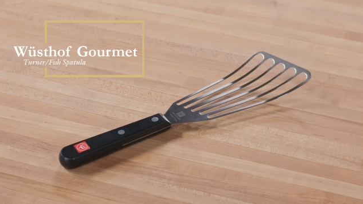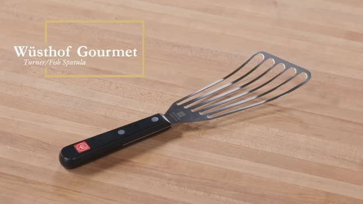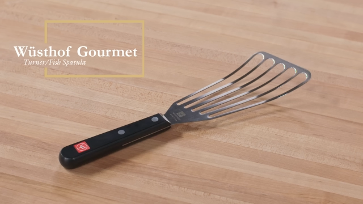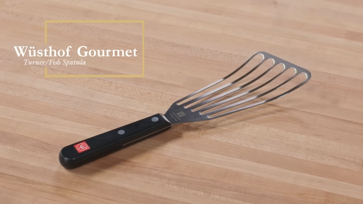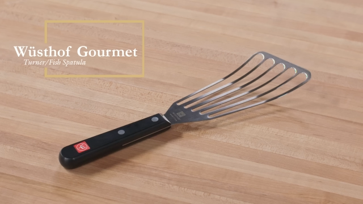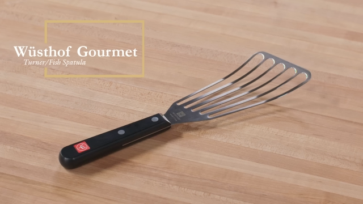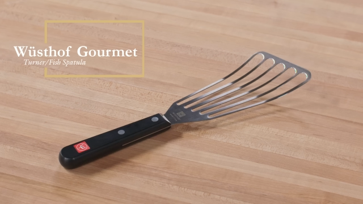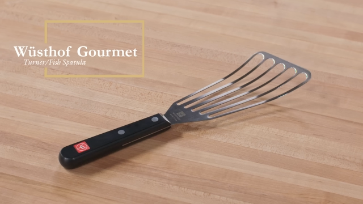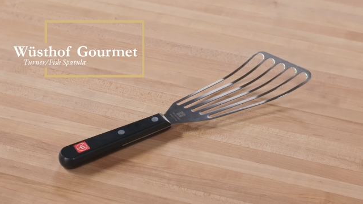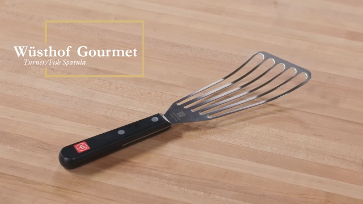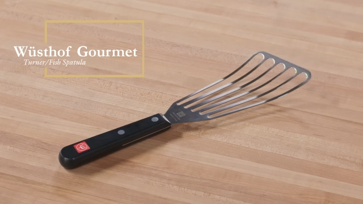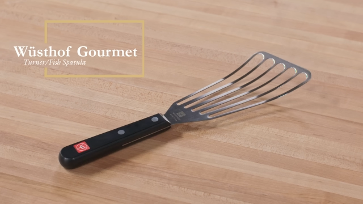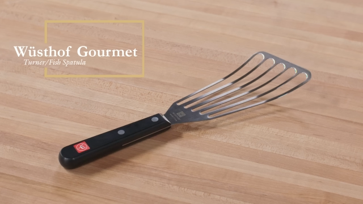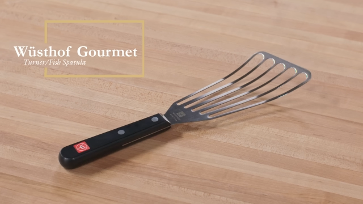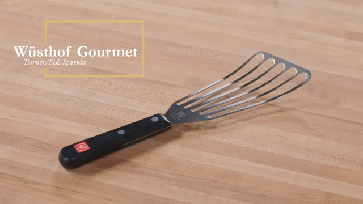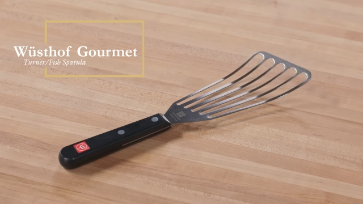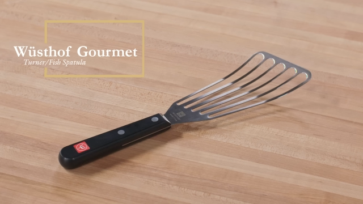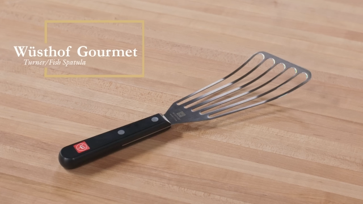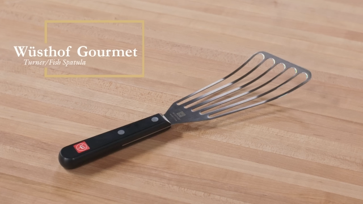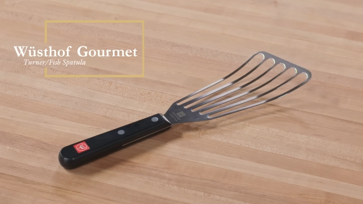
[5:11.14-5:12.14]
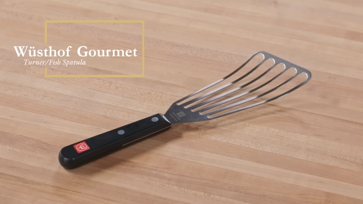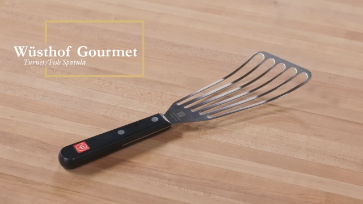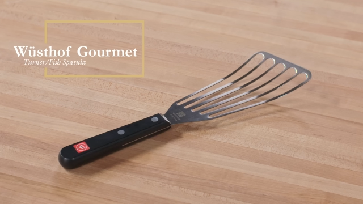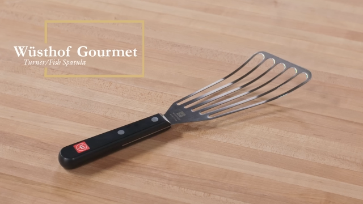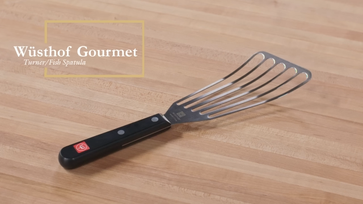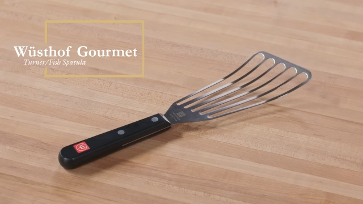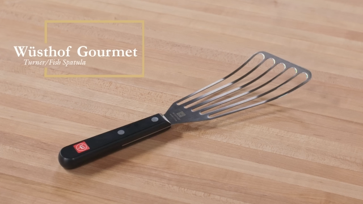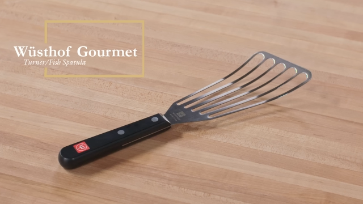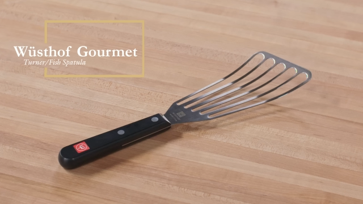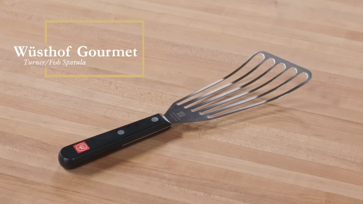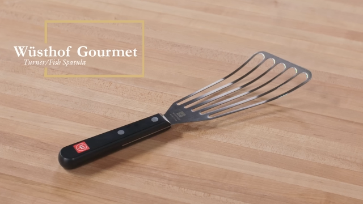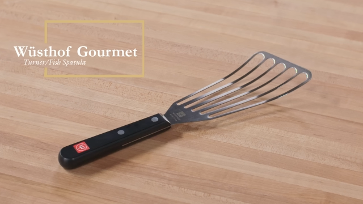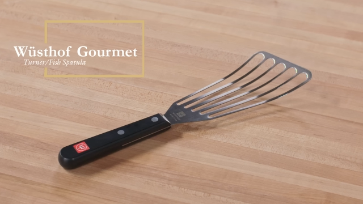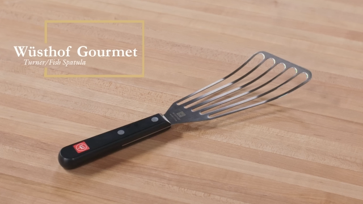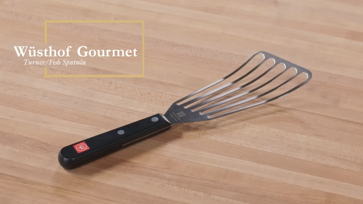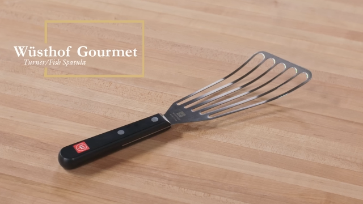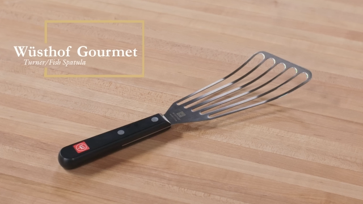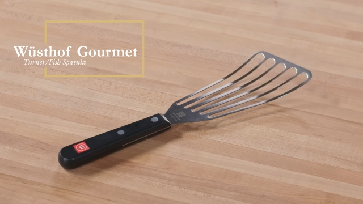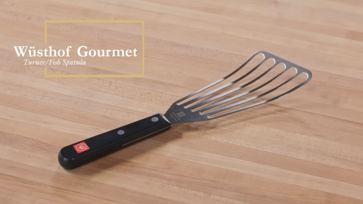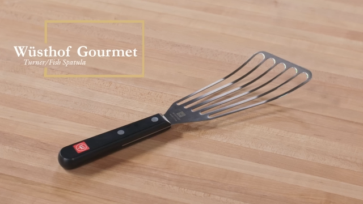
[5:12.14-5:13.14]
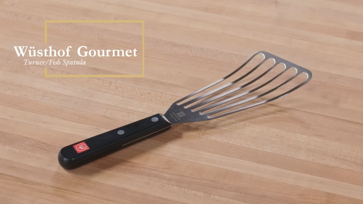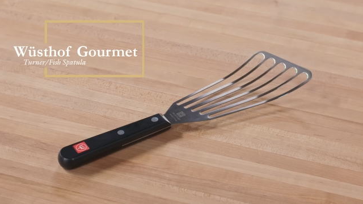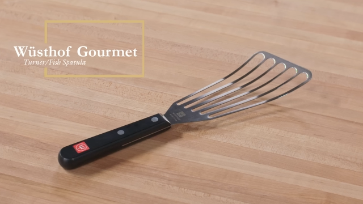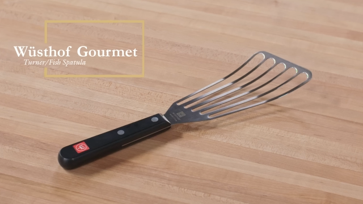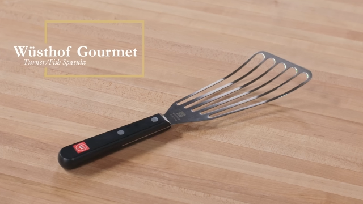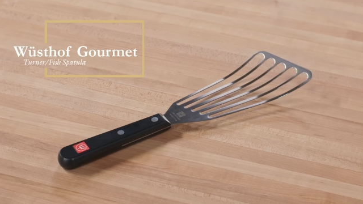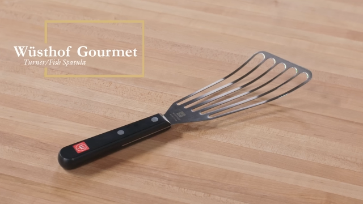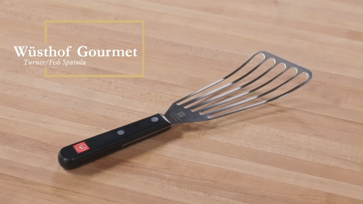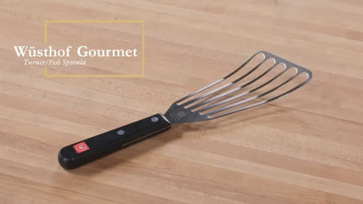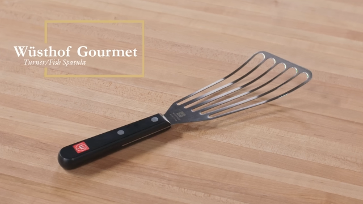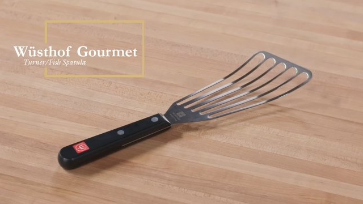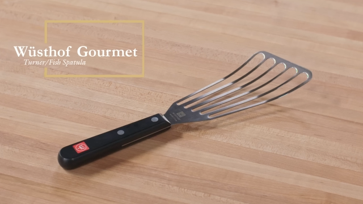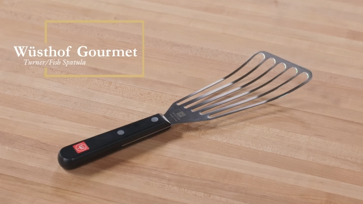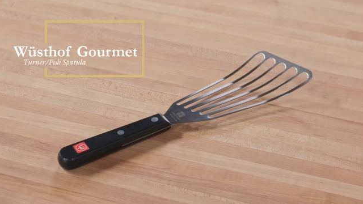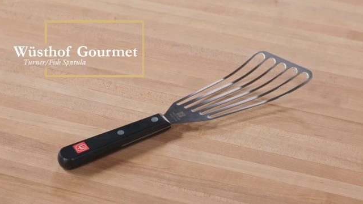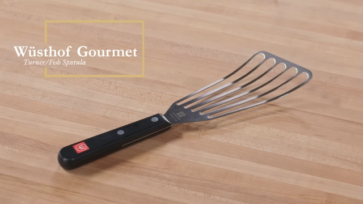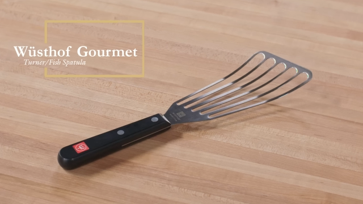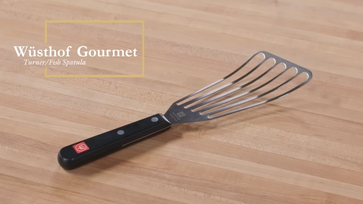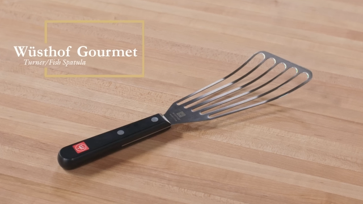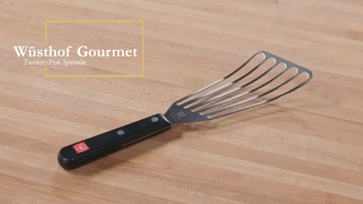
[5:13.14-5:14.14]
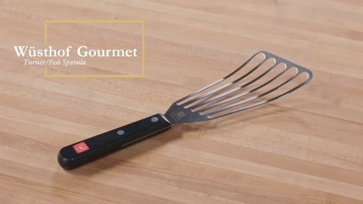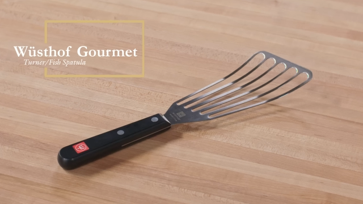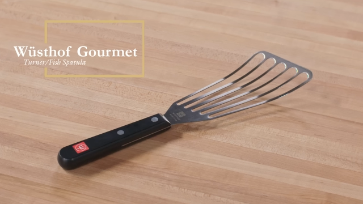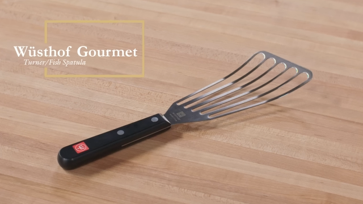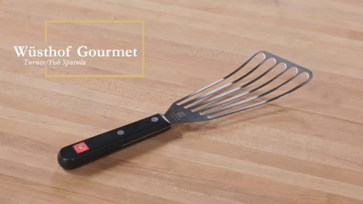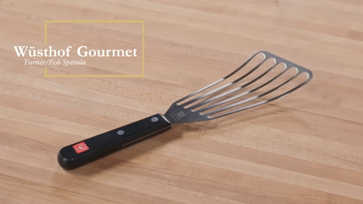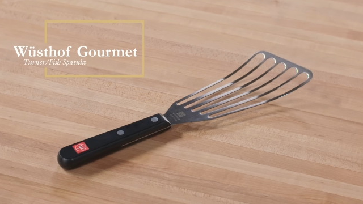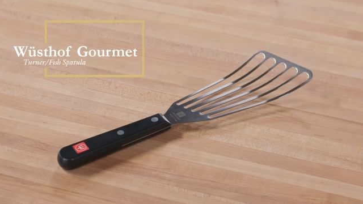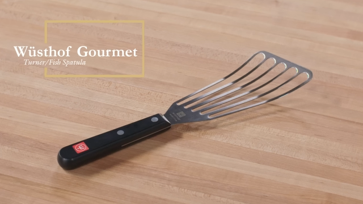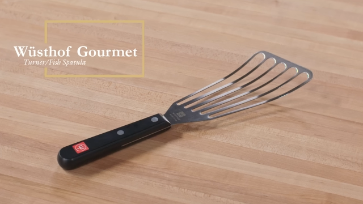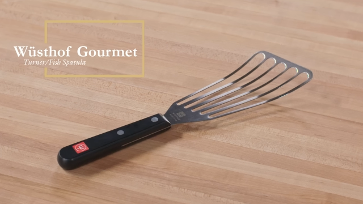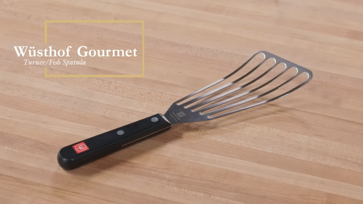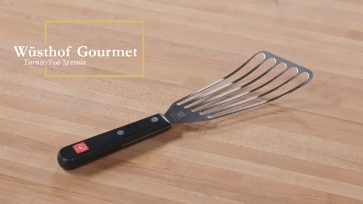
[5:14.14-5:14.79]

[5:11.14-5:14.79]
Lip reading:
Nobody's mouth can be seen.